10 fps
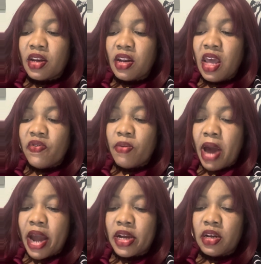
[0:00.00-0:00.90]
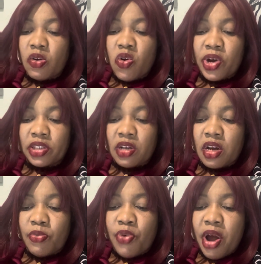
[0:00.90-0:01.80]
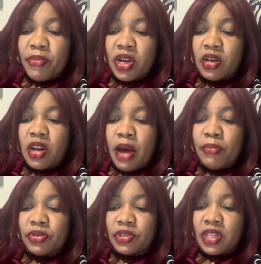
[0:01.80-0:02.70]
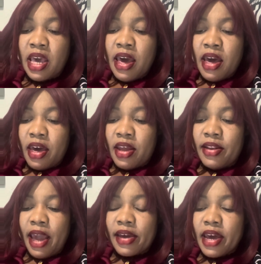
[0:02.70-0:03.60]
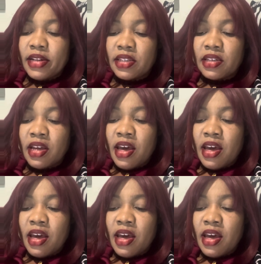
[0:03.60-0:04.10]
Never mind the lowest unemployment numbers in decades